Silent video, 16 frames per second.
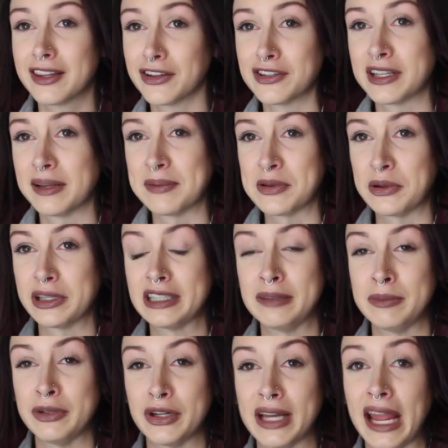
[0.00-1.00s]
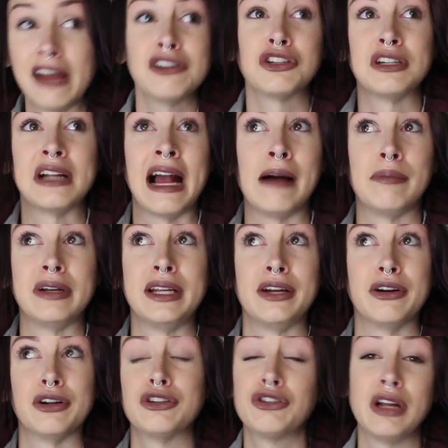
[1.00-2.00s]
there's some sort of communication
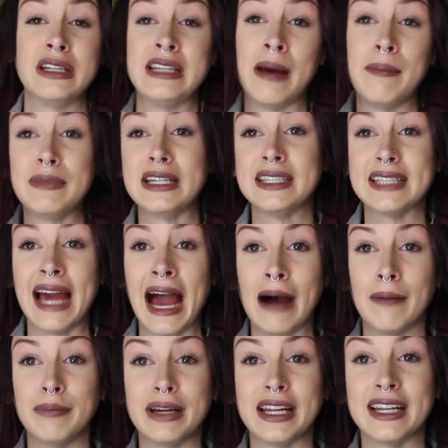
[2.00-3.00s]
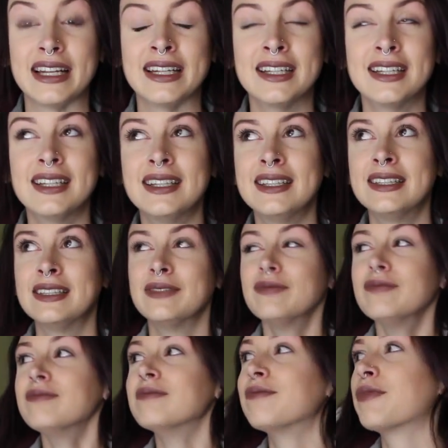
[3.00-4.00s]
happening or attempting to happen,
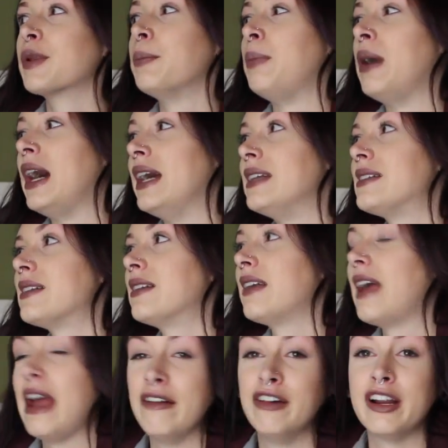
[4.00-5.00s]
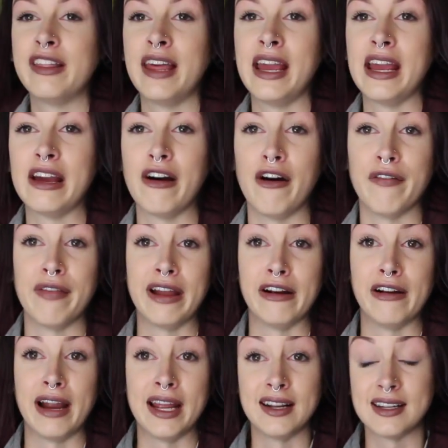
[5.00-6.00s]
but everything on
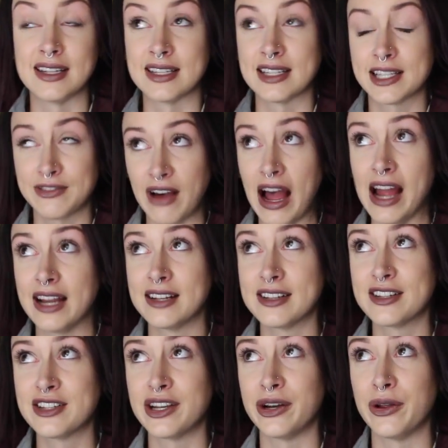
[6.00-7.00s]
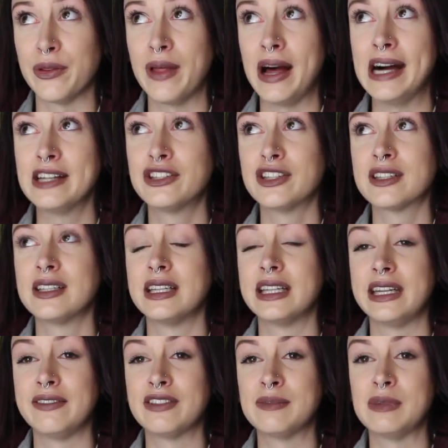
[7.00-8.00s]
their end is fine. So that just
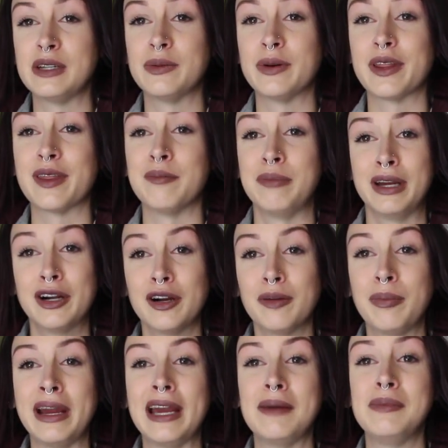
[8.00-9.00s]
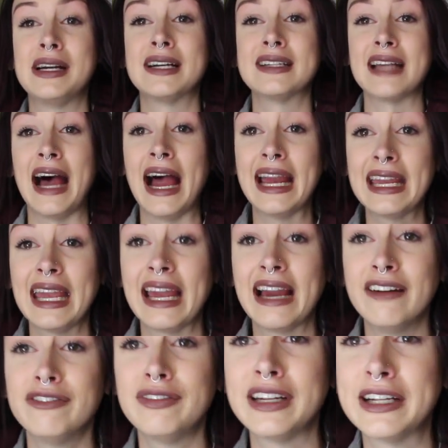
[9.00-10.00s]
leaves me with a bigger pit because I
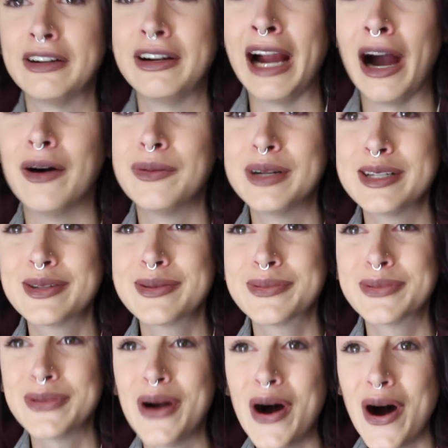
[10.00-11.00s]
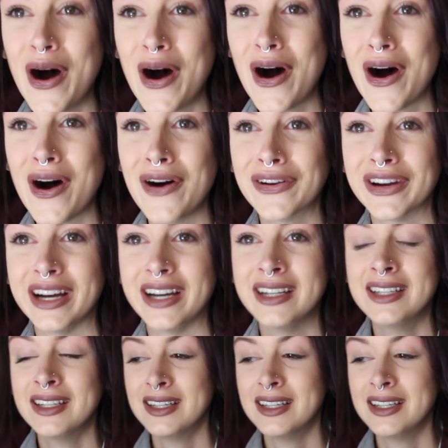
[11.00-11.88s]
can't figure out what's wrong.